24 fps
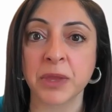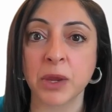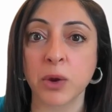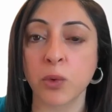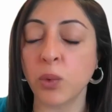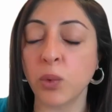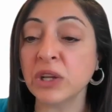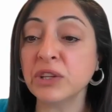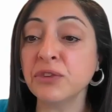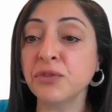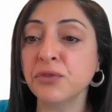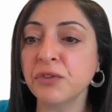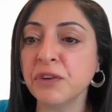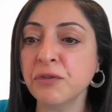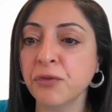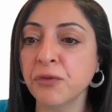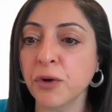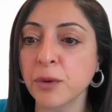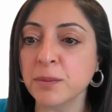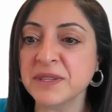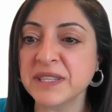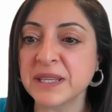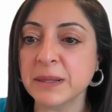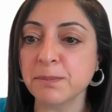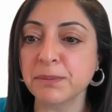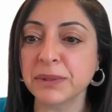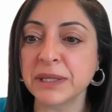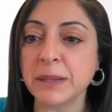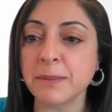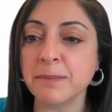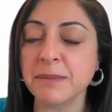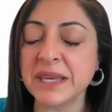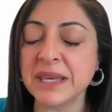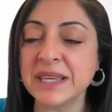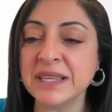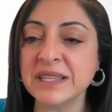What freeform simply
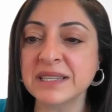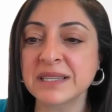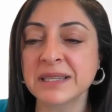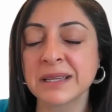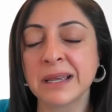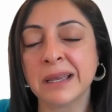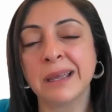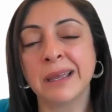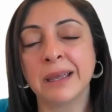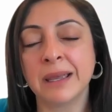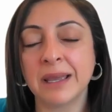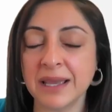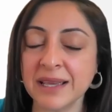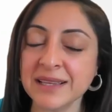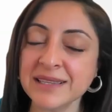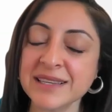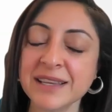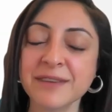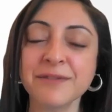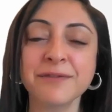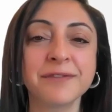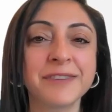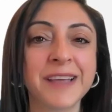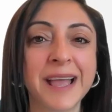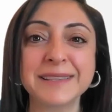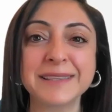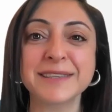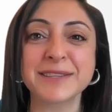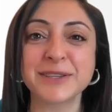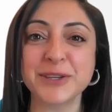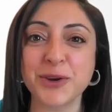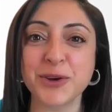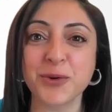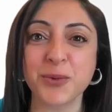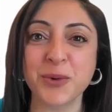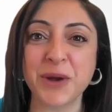means, it's a
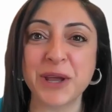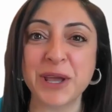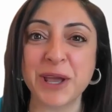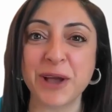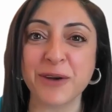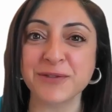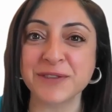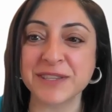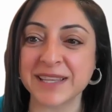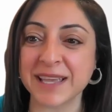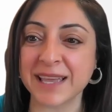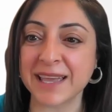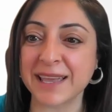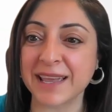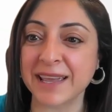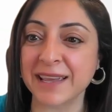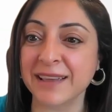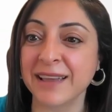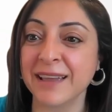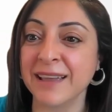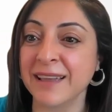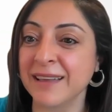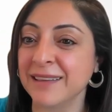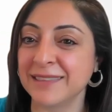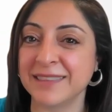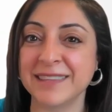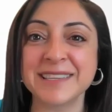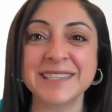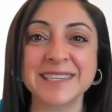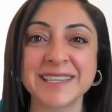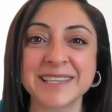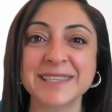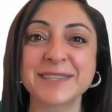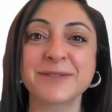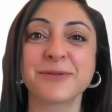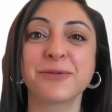fancier way of saying
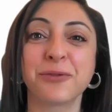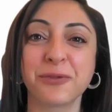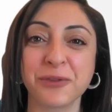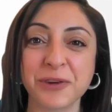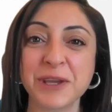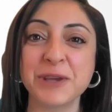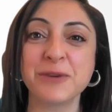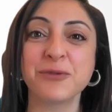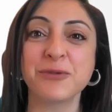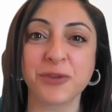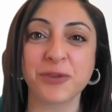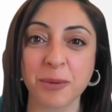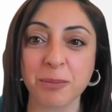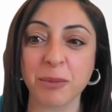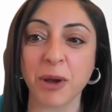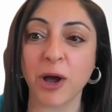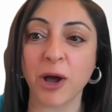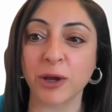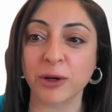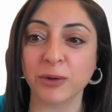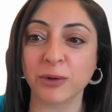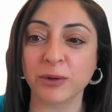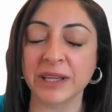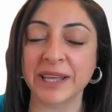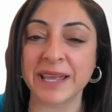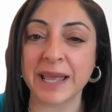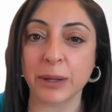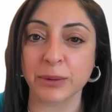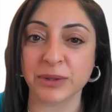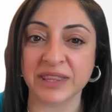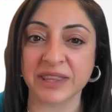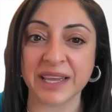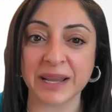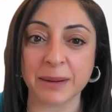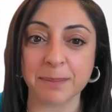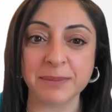this is free from auto
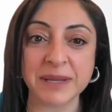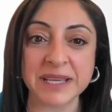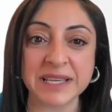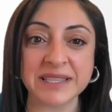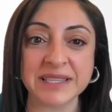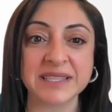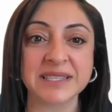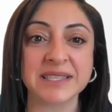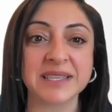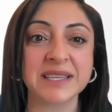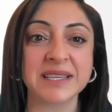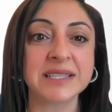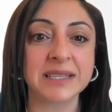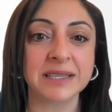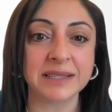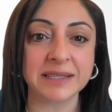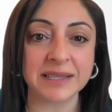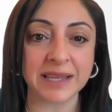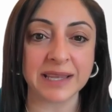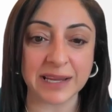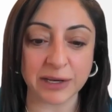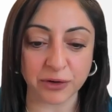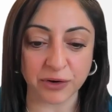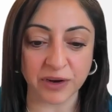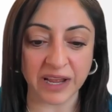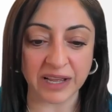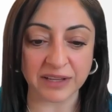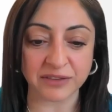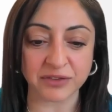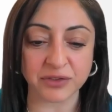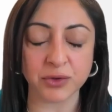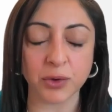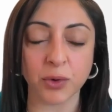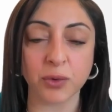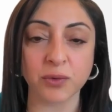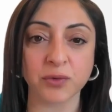layout. That means this container
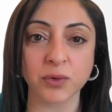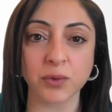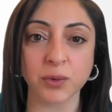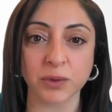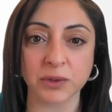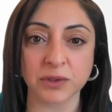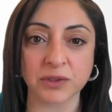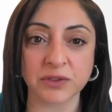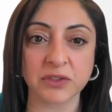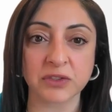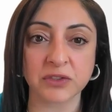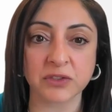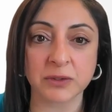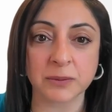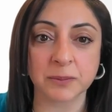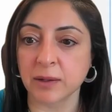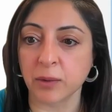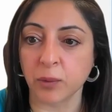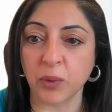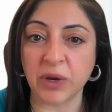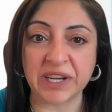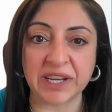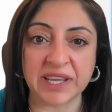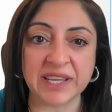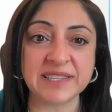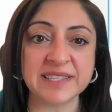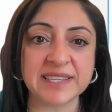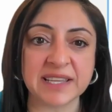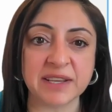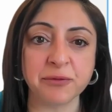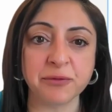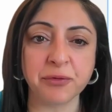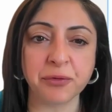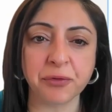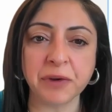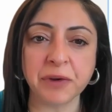has no rules. When it's
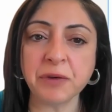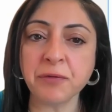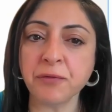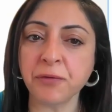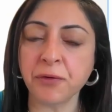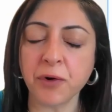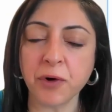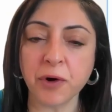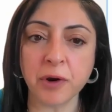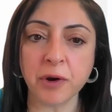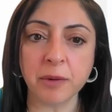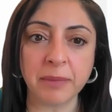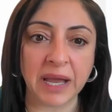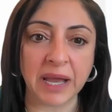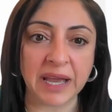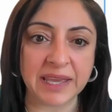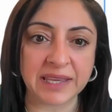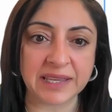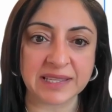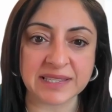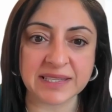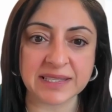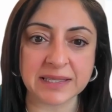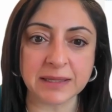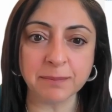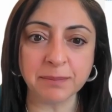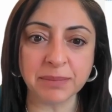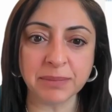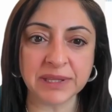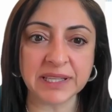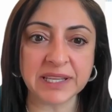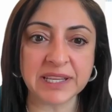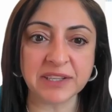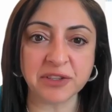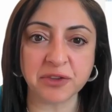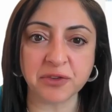in free form, I can
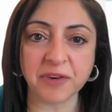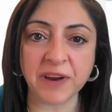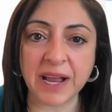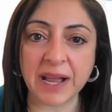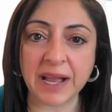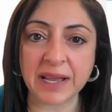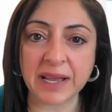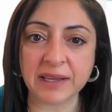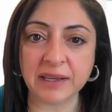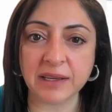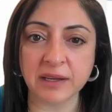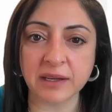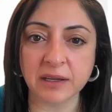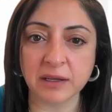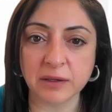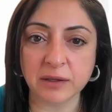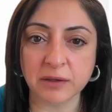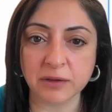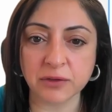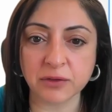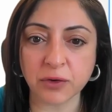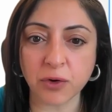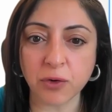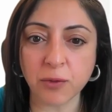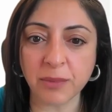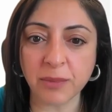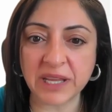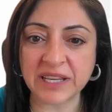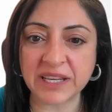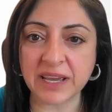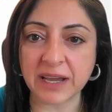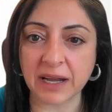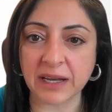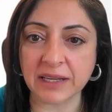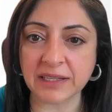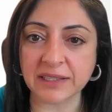simply drag so
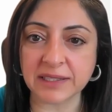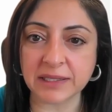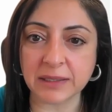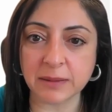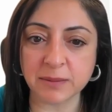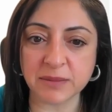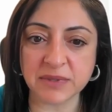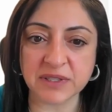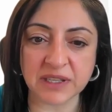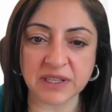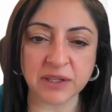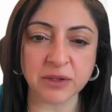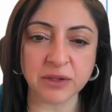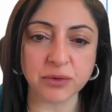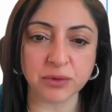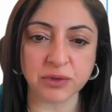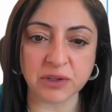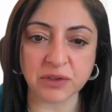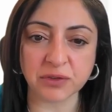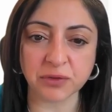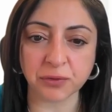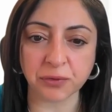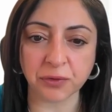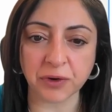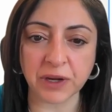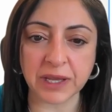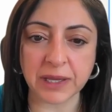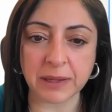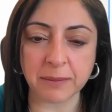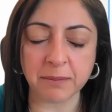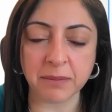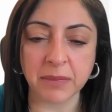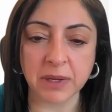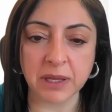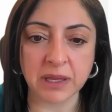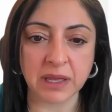many items into this
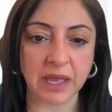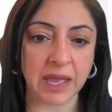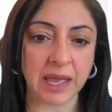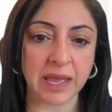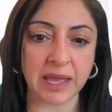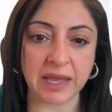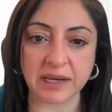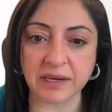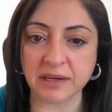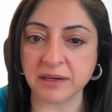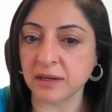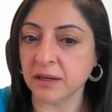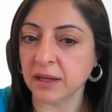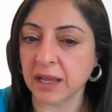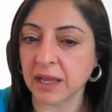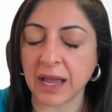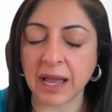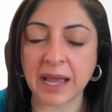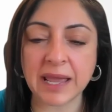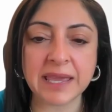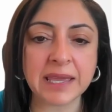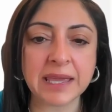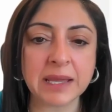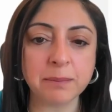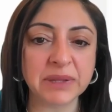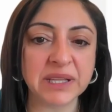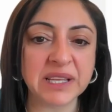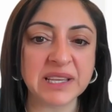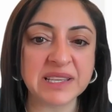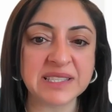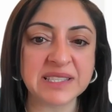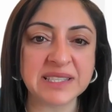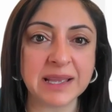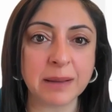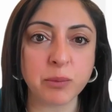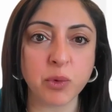frame and I can
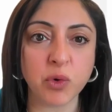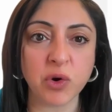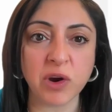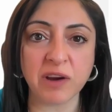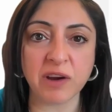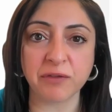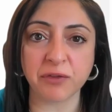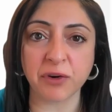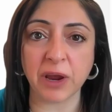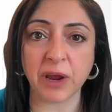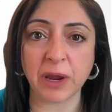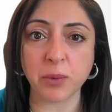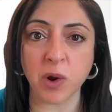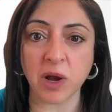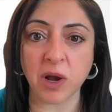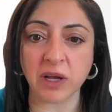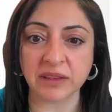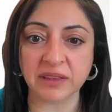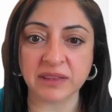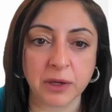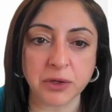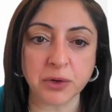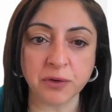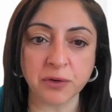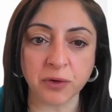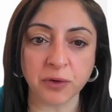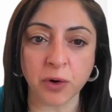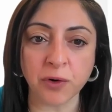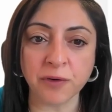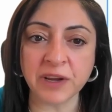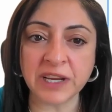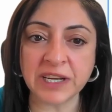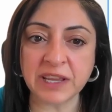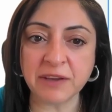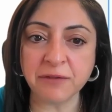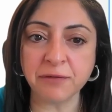place them wherever I want. You're
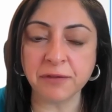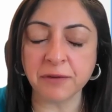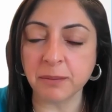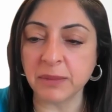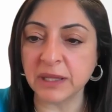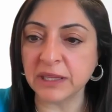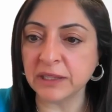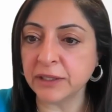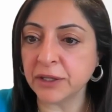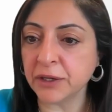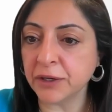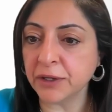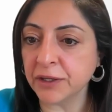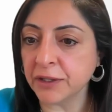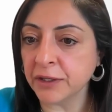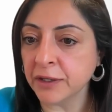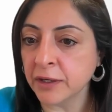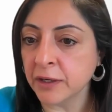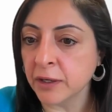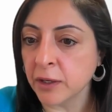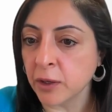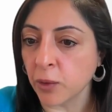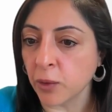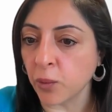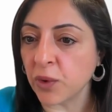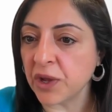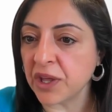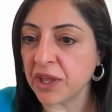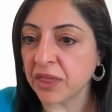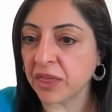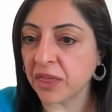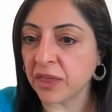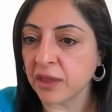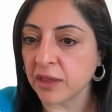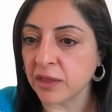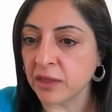already familiar
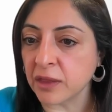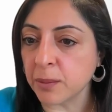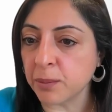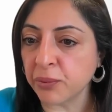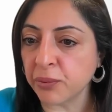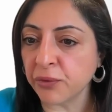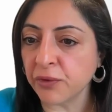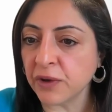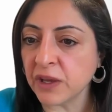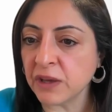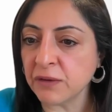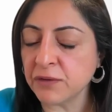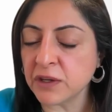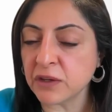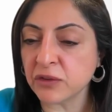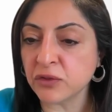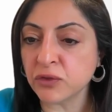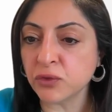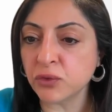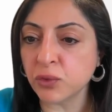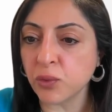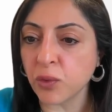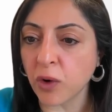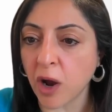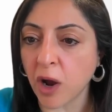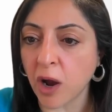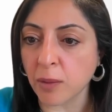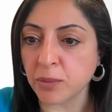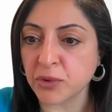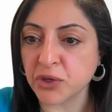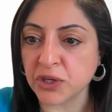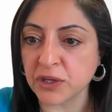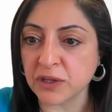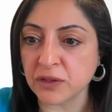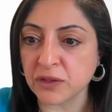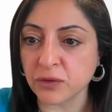with the previous 2
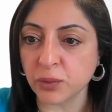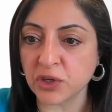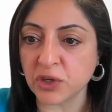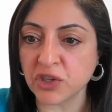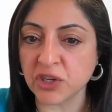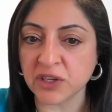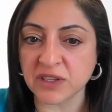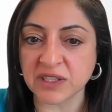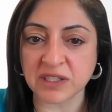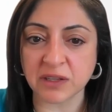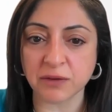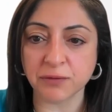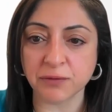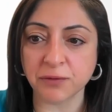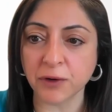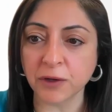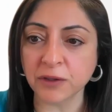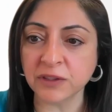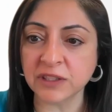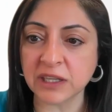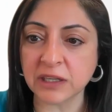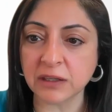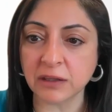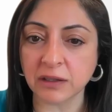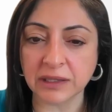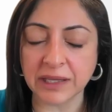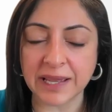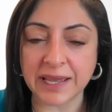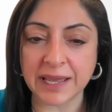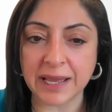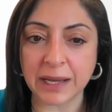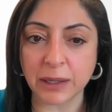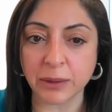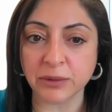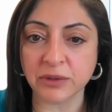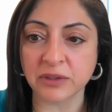options, which is the vertical
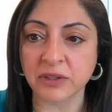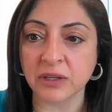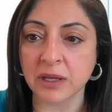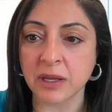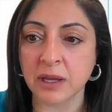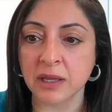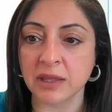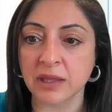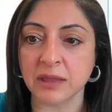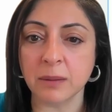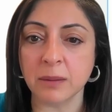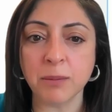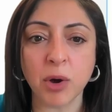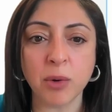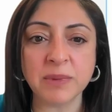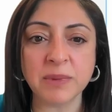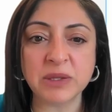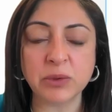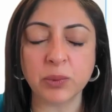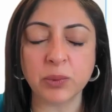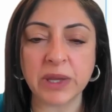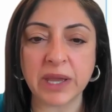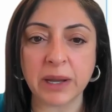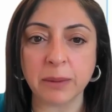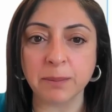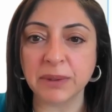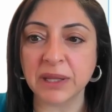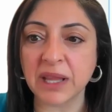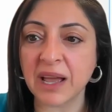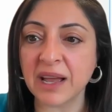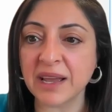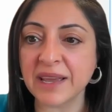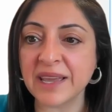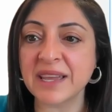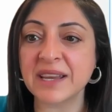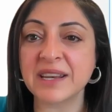layout. The moment we
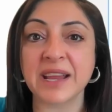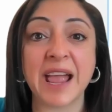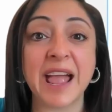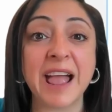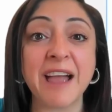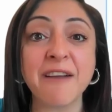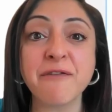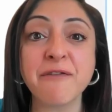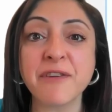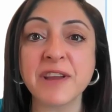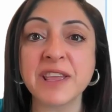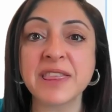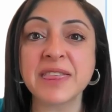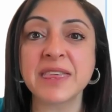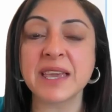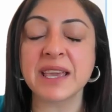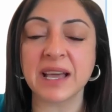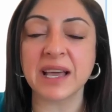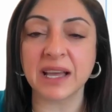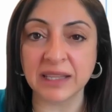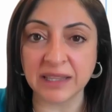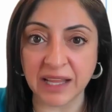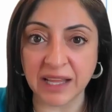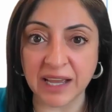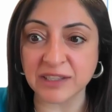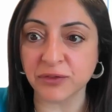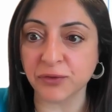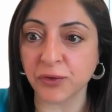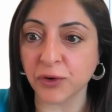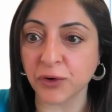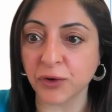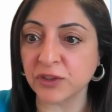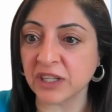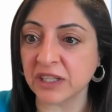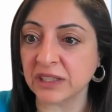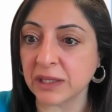apply it, everything aligns
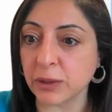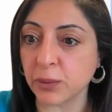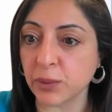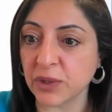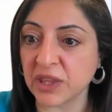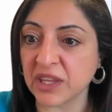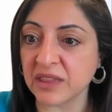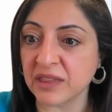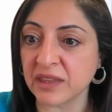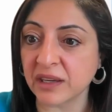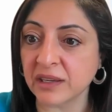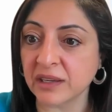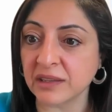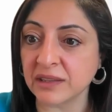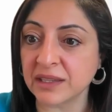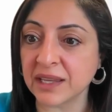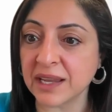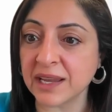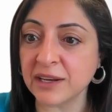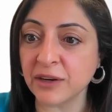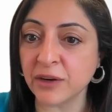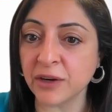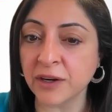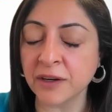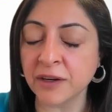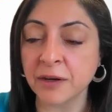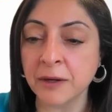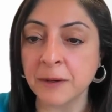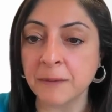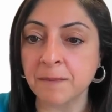vertically within the container.